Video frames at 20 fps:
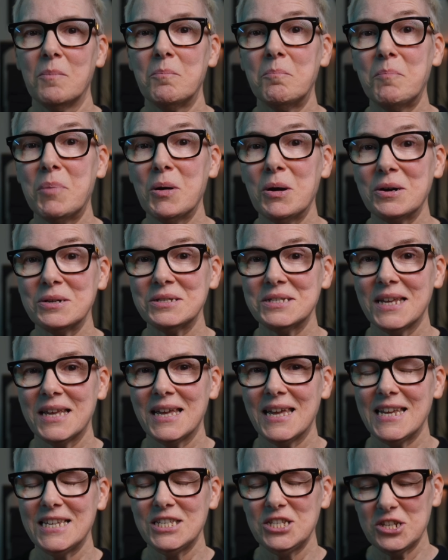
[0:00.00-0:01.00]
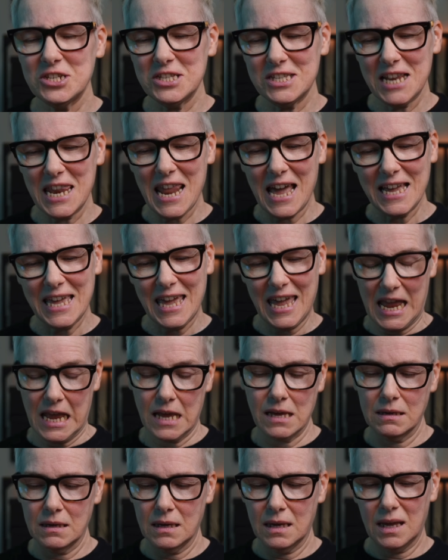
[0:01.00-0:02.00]
but it's just lacking
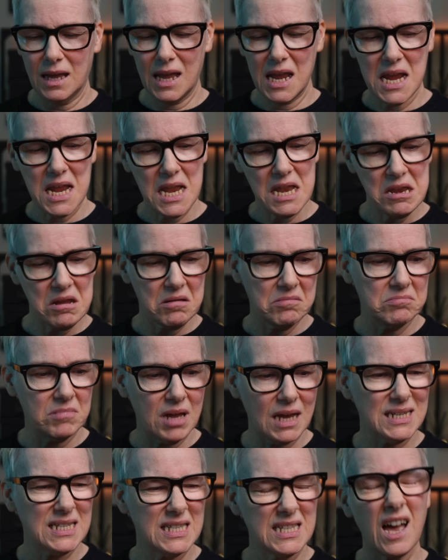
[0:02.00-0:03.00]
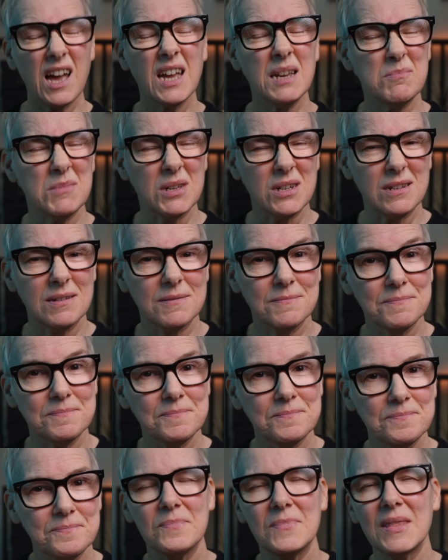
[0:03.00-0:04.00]
in excitement.
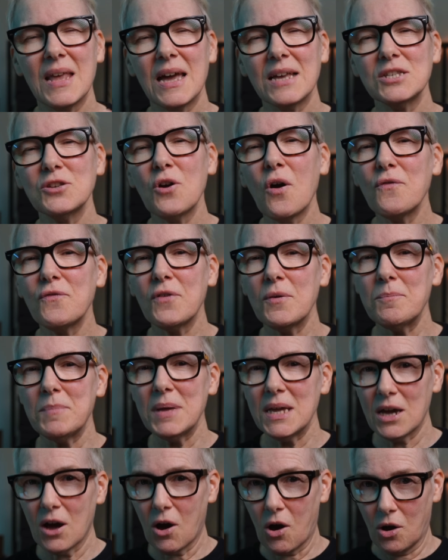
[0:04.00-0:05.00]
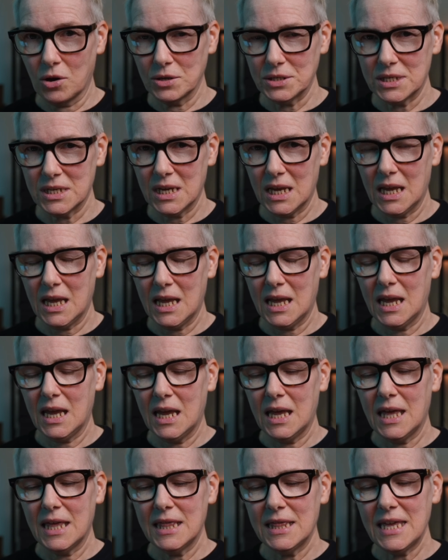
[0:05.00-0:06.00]
That's often because
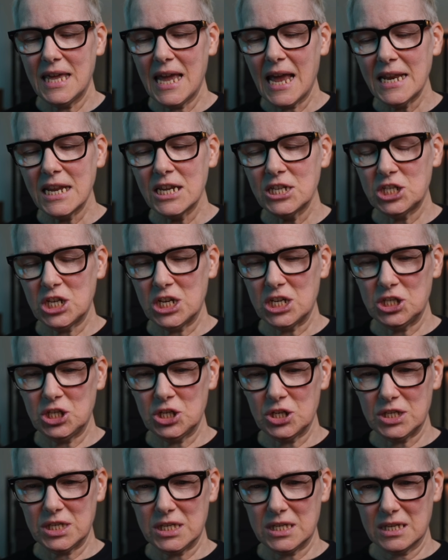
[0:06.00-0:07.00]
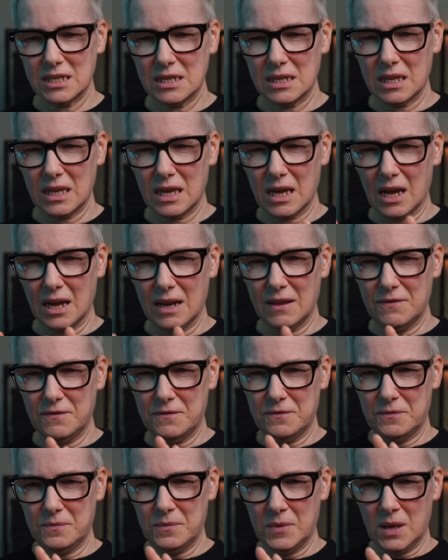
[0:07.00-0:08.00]
the energy just kind
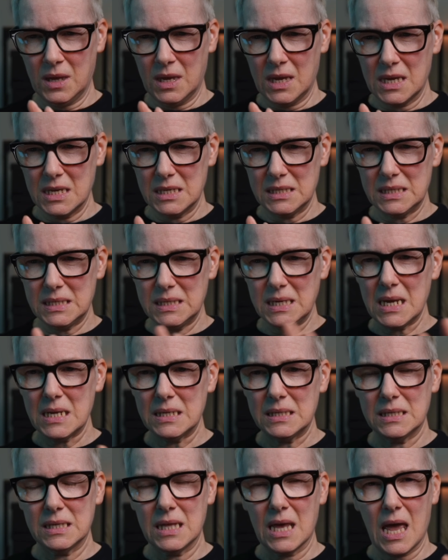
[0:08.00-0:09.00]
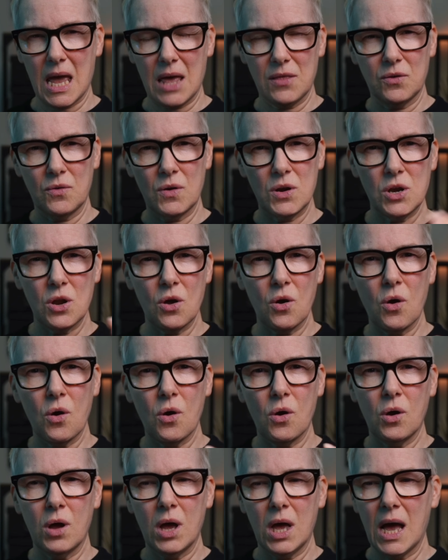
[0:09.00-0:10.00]
of sits there. There are
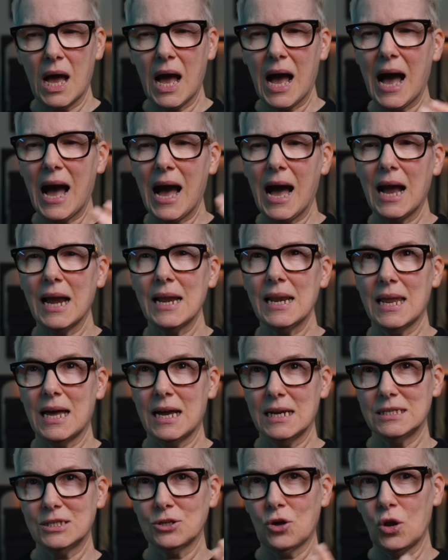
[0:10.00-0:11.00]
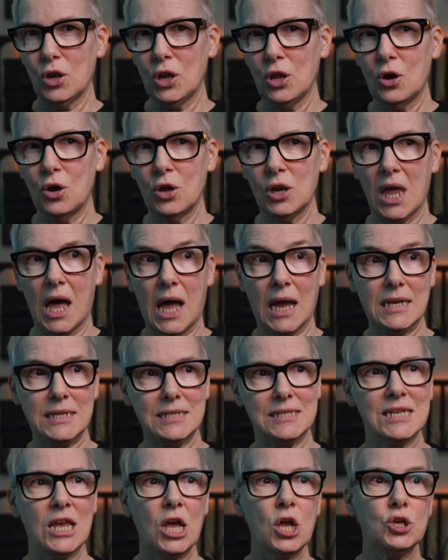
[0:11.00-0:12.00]
no highlights or
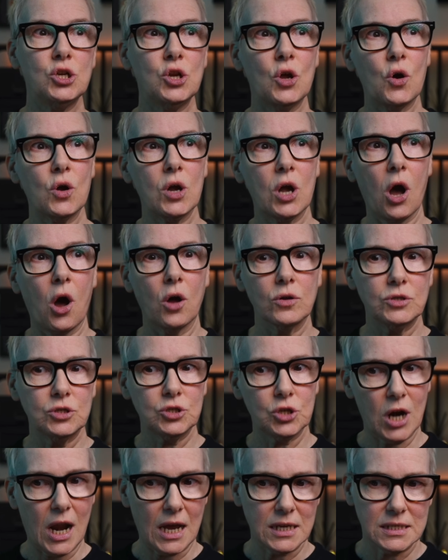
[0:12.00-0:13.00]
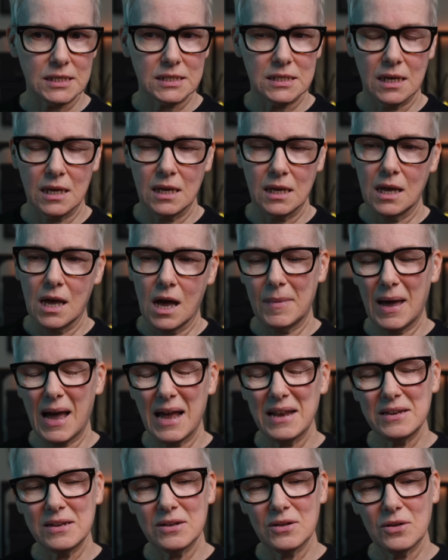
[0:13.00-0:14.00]
lowlights, no contrast,
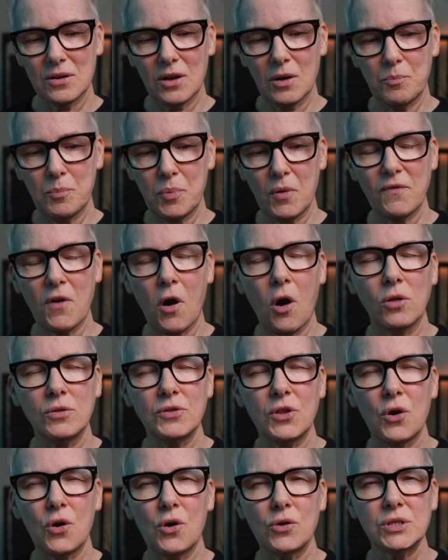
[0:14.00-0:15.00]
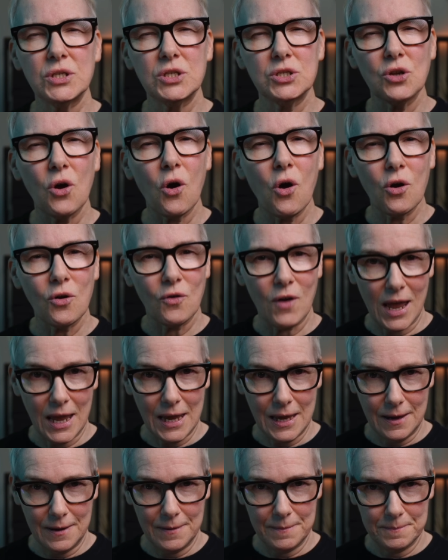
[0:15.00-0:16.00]
and above all, no
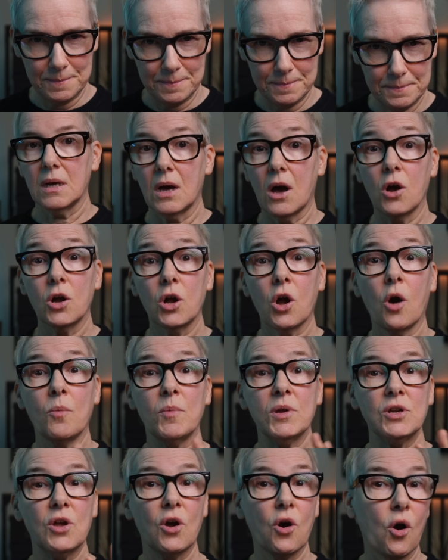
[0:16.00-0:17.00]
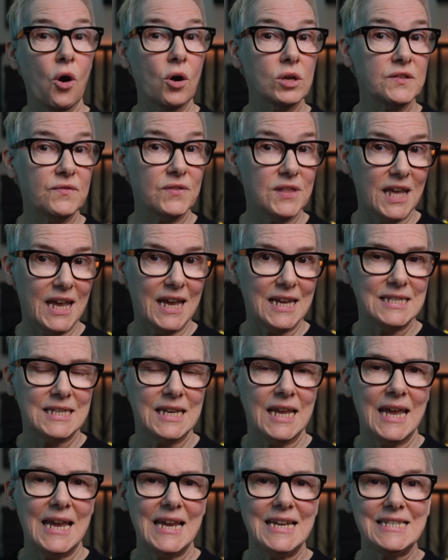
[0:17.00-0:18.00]
story. A common cause for this
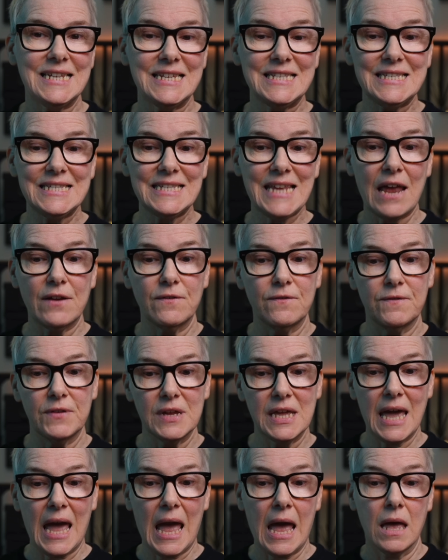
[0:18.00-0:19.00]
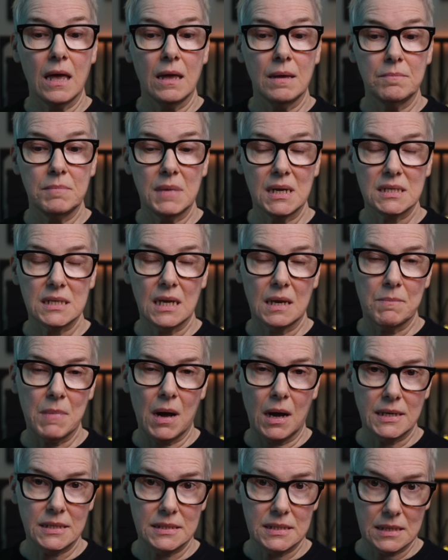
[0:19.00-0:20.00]
is a set and forget mixing
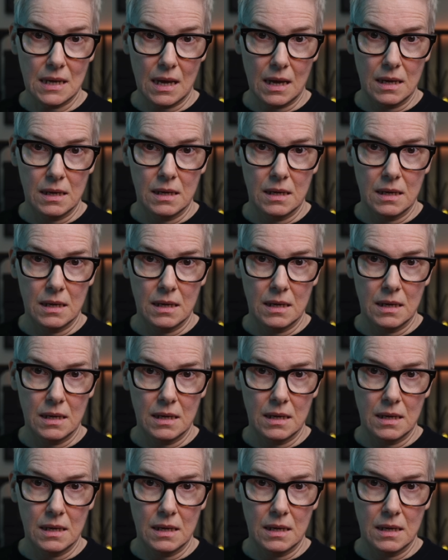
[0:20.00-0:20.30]
mindset.